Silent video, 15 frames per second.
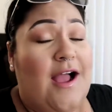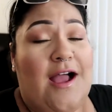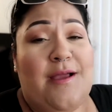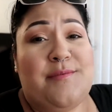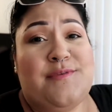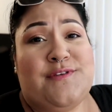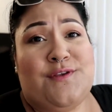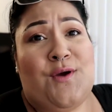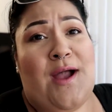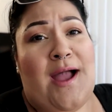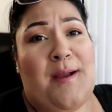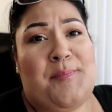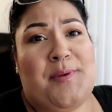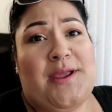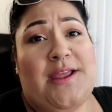I'm so
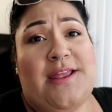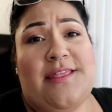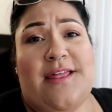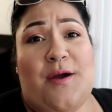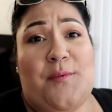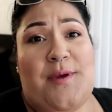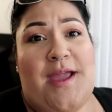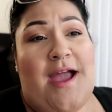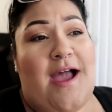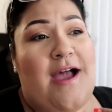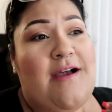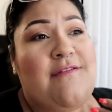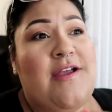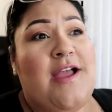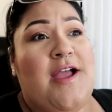happy that we
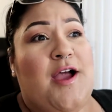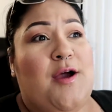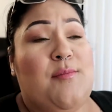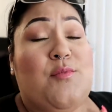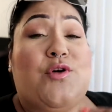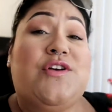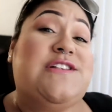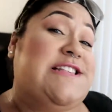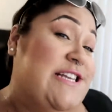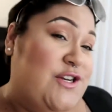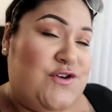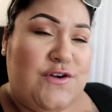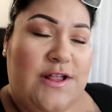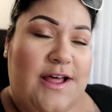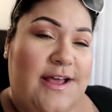have a more
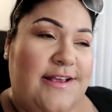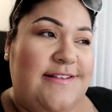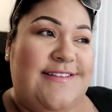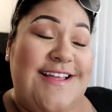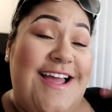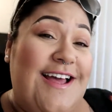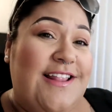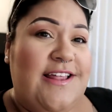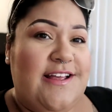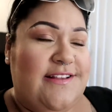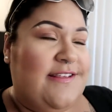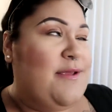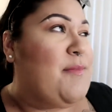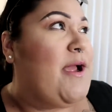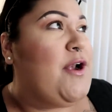centralized L A team.